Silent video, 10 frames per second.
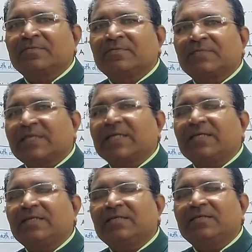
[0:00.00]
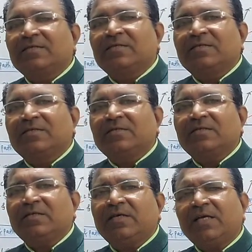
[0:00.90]
then
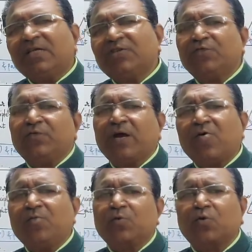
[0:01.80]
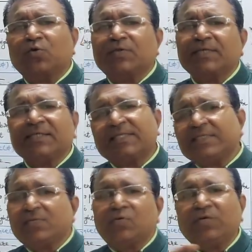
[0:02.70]
each wave produces
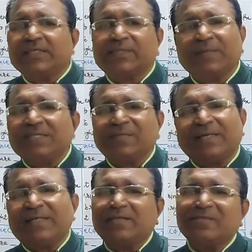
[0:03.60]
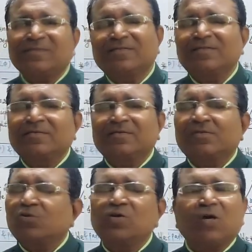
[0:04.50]
its own displacement,
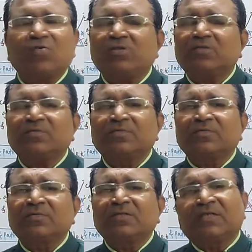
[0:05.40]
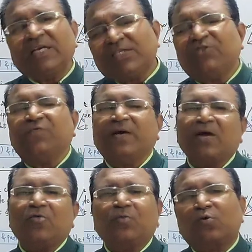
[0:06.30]
no doubt. Each
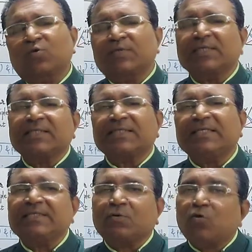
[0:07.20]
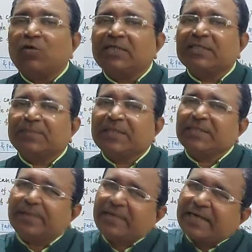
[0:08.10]
wave produces its own
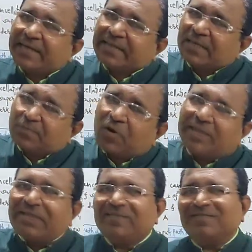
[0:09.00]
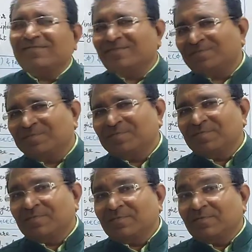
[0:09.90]
displacement at that point.
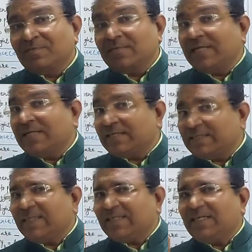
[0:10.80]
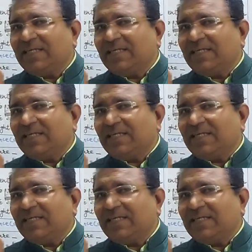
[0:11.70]
Then resultant